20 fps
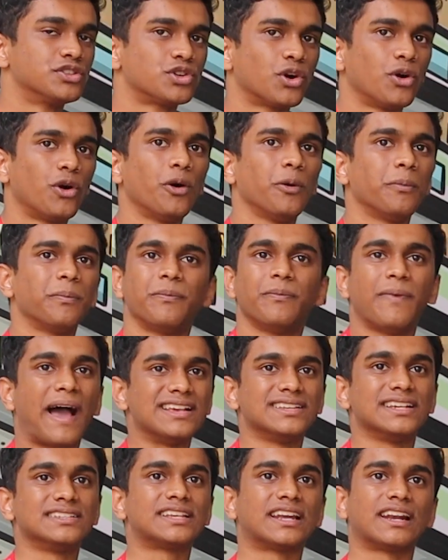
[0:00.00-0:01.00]
So
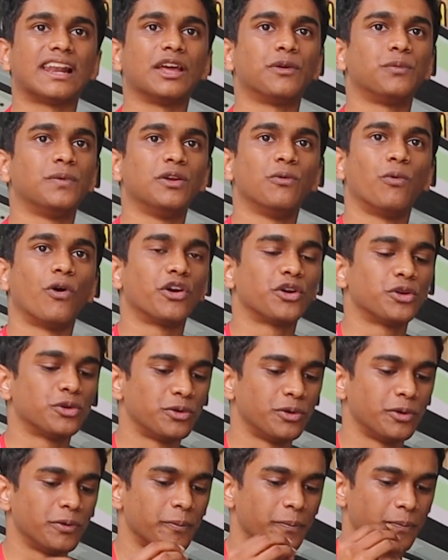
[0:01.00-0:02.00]
as I said, like, we want
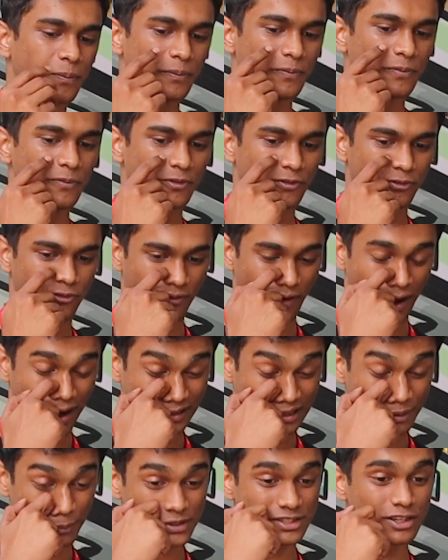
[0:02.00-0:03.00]
to
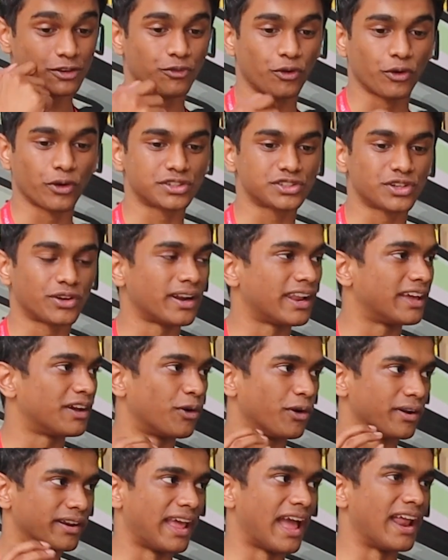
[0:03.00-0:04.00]
100% focus on
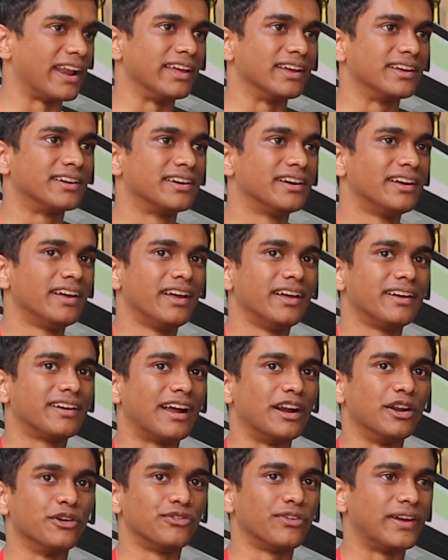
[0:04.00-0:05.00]
like organic
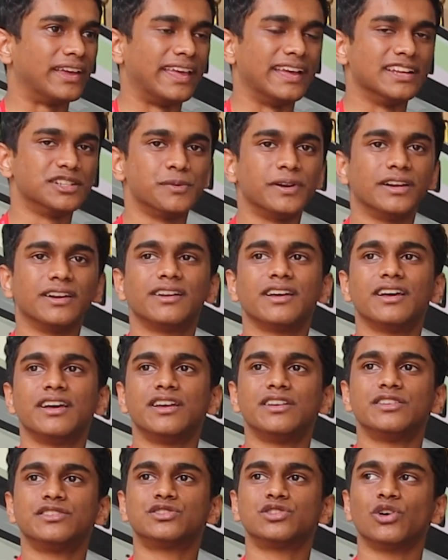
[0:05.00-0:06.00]
kind of engagement.
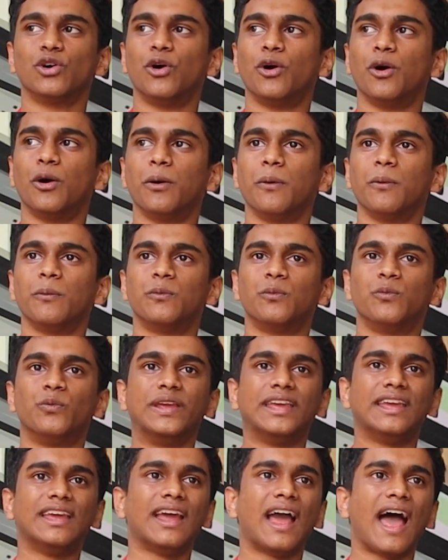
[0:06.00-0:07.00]
So
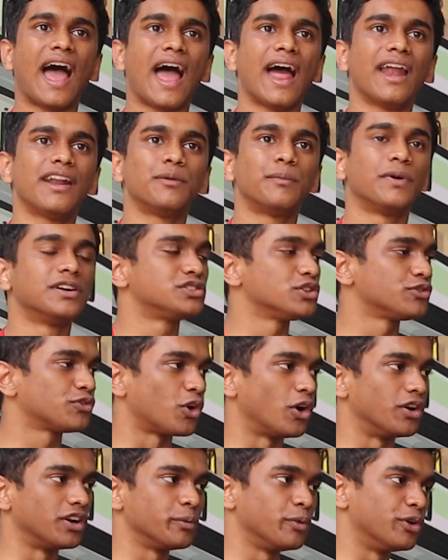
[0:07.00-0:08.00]
we had a bunch
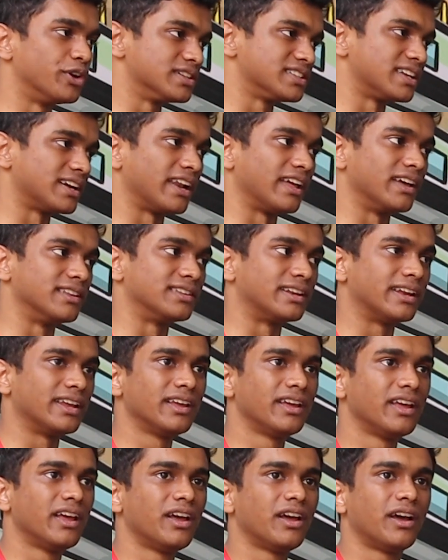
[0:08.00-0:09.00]
of contributors at Layer
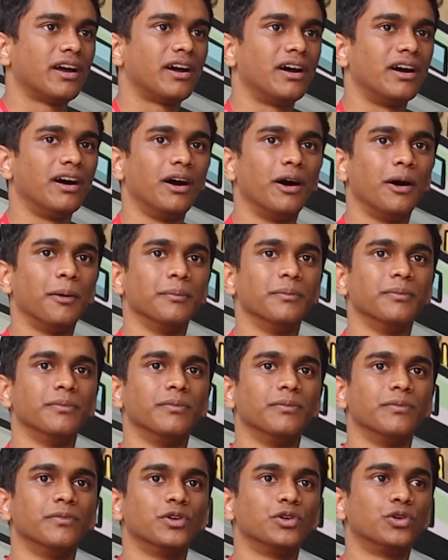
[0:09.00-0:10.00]
3
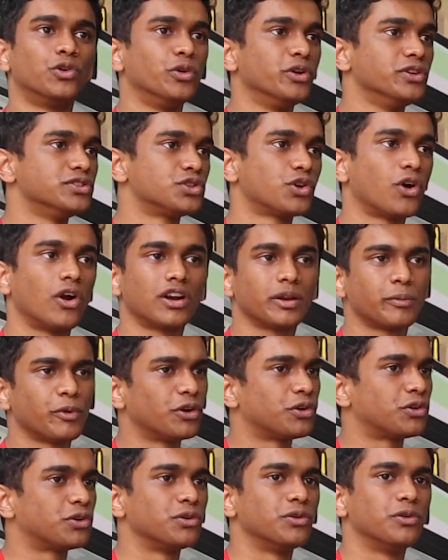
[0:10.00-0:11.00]
who used to
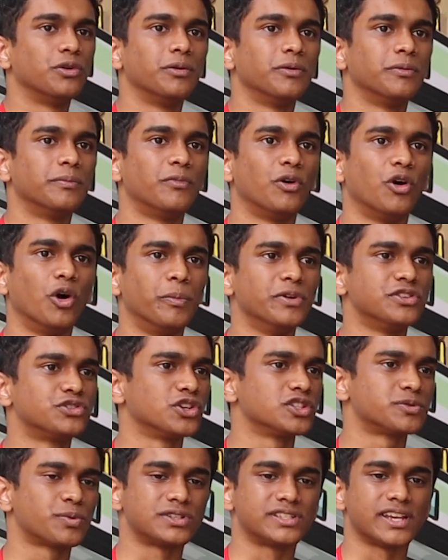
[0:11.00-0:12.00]
contribute to
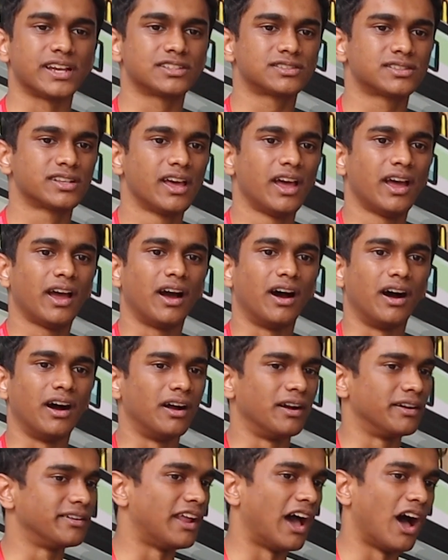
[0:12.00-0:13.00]
open source projects,
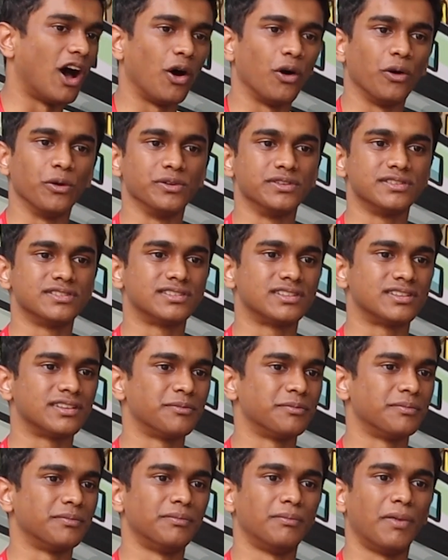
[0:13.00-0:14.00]

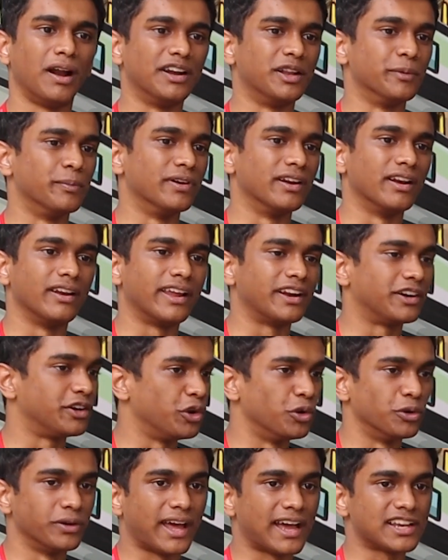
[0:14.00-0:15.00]
DAOs, multiple
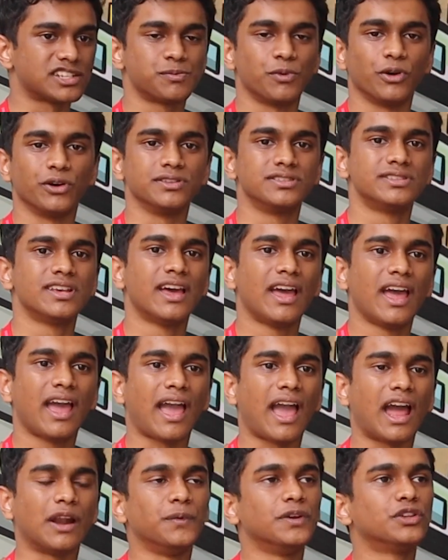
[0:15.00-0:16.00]
like Dune dashboards,
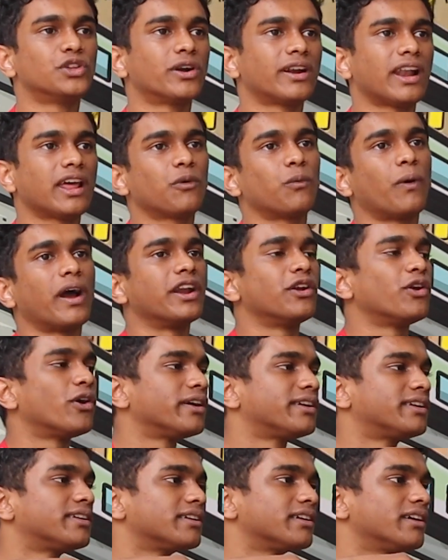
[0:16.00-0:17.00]
and we thought, like, why
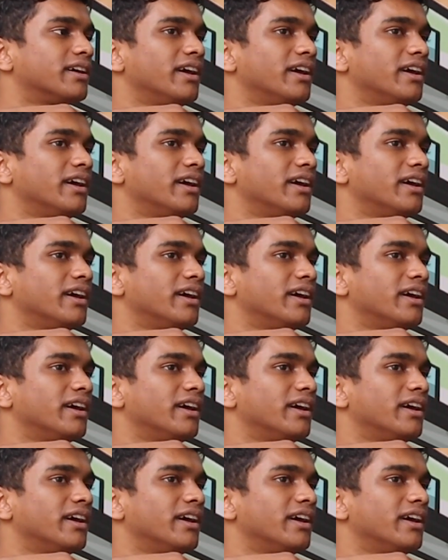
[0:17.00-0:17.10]
not?